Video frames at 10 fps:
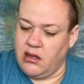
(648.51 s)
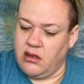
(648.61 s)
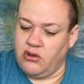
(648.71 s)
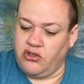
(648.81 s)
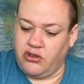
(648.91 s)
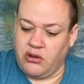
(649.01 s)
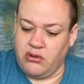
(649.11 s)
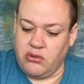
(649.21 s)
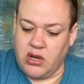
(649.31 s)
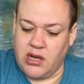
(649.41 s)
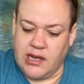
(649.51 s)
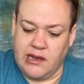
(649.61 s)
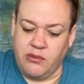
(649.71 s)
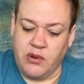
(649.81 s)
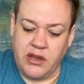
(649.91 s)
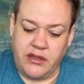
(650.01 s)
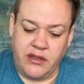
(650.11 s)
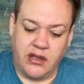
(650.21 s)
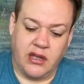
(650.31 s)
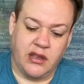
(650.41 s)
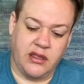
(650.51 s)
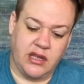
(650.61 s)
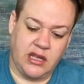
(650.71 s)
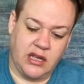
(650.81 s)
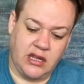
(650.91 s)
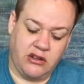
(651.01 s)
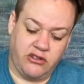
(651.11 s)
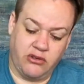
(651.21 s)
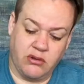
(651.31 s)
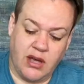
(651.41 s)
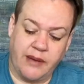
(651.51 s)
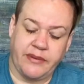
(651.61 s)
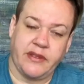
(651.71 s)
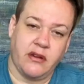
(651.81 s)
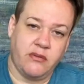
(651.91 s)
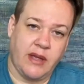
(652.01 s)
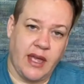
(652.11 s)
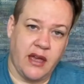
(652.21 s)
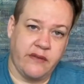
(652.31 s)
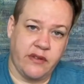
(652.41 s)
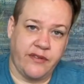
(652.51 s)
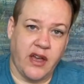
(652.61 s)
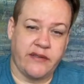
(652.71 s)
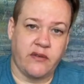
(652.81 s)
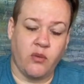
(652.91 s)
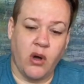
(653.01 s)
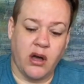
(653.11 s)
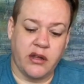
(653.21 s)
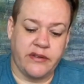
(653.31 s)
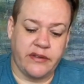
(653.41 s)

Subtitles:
So with the Two of Cups, though, we have the Five of Wands.